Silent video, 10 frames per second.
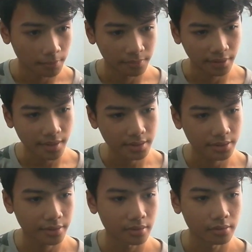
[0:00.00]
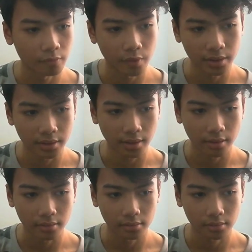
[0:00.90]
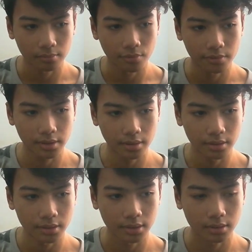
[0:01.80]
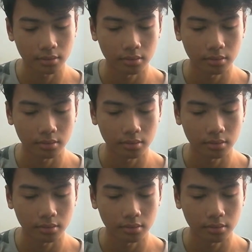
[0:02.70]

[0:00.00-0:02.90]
plans right now, when I get monetized,